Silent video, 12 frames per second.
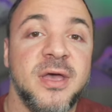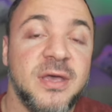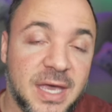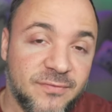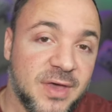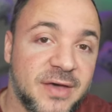
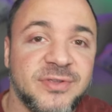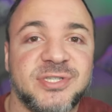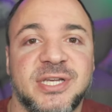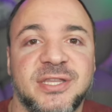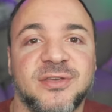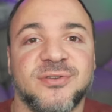If you haven't
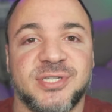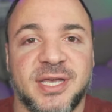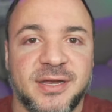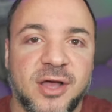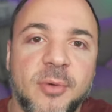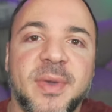seen those yet,
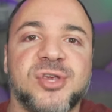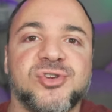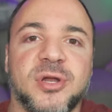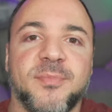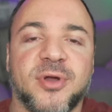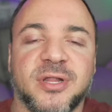I'll make sure
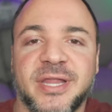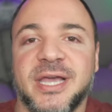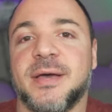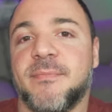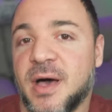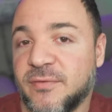to put a link
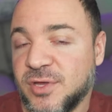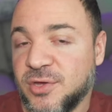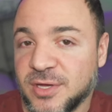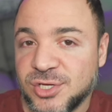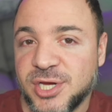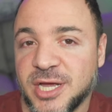above and you
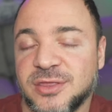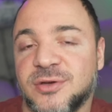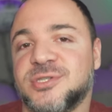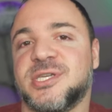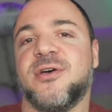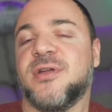can check
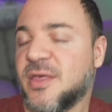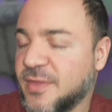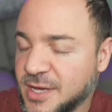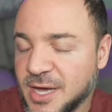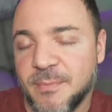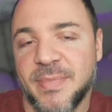those out and then
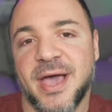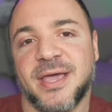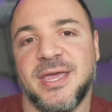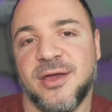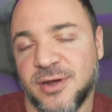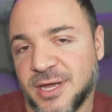come back
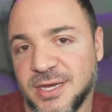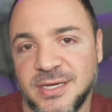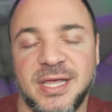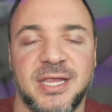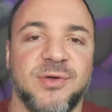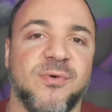here to
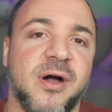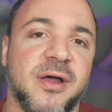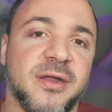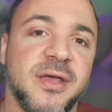continue on.